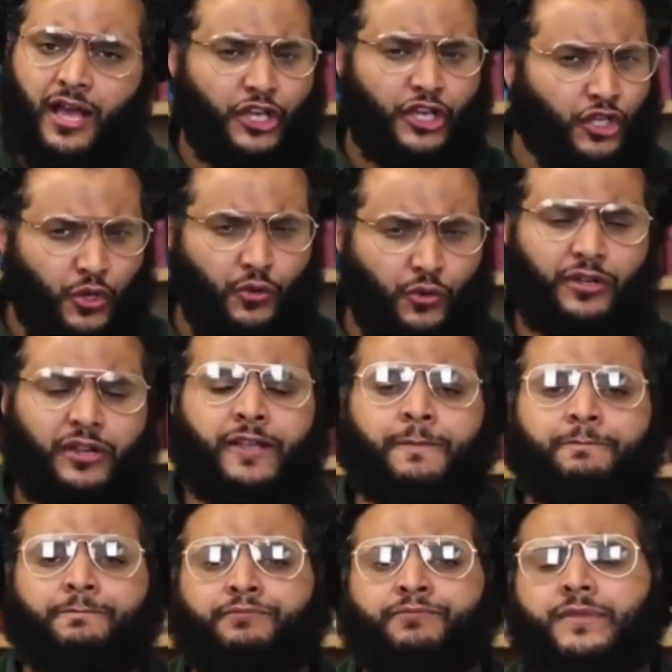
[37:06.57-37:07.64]

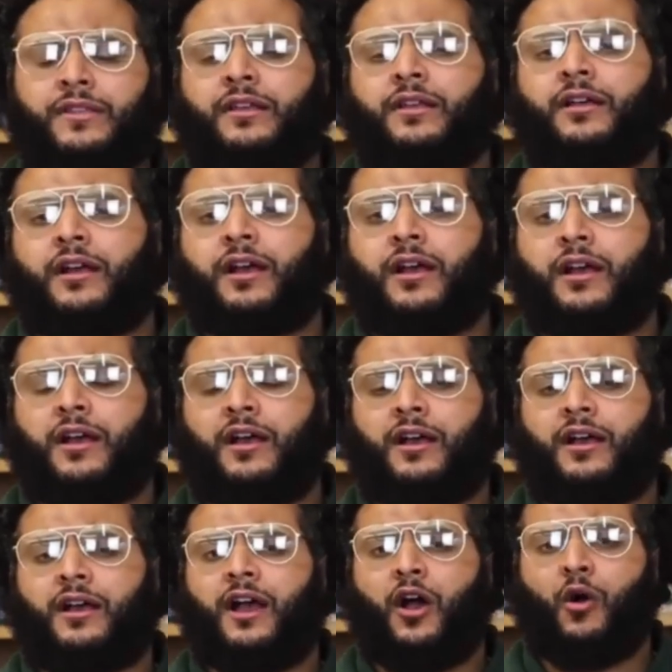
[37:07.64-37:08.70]
acutely
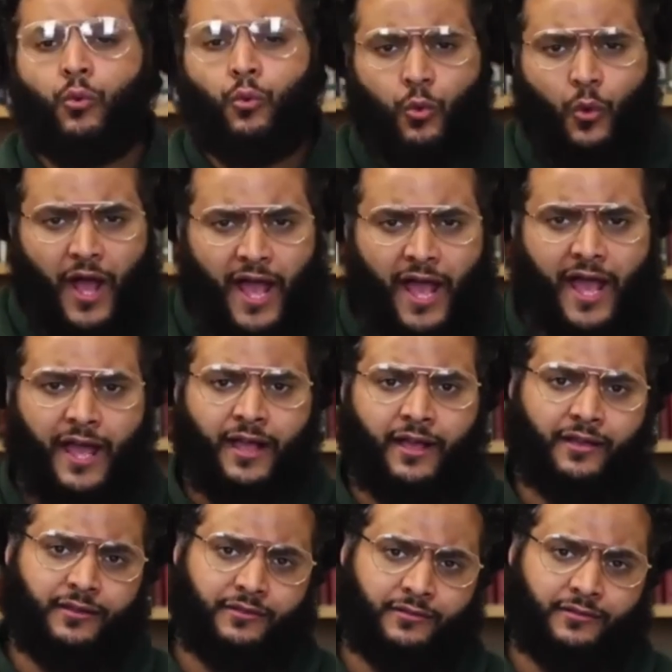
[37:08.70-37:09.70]
uh, aware.